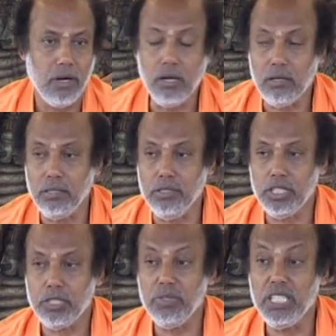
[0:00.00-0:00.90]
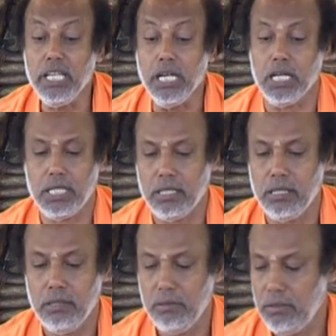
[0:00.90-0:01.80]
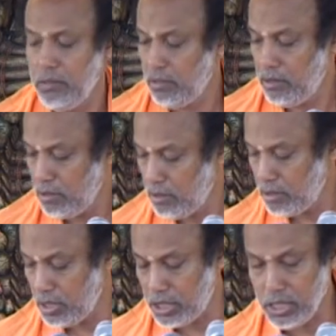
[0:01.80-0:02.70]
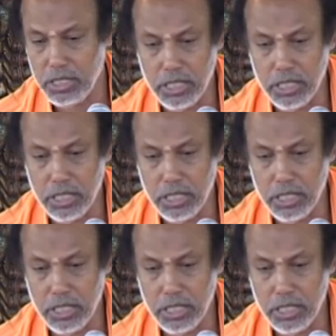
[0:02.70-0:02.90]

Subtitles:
Unconscious means inert. This is